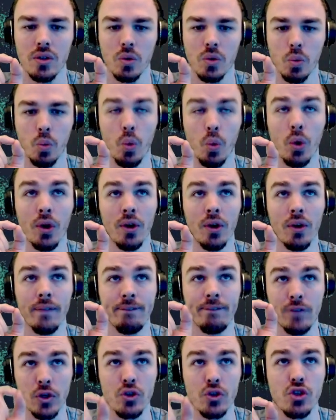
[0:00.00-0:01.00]
were
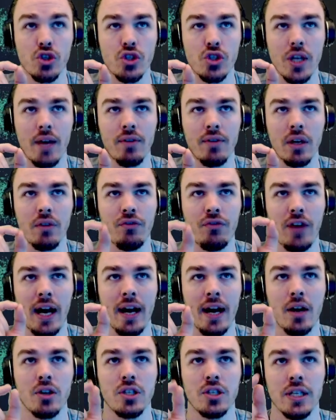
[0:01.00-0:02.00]
first discovering
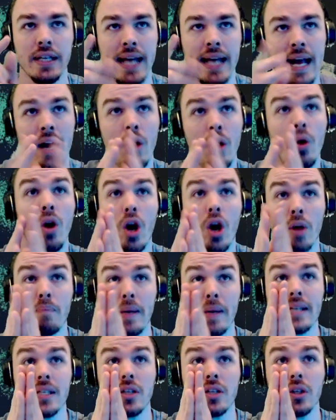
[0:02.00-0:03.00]
fire to now are
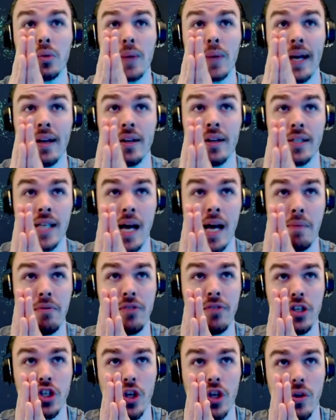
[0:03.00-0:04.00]
basically right on top of
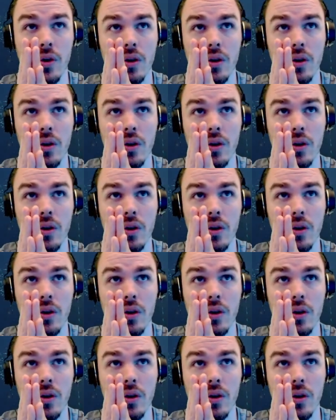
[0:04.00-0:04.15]
each other.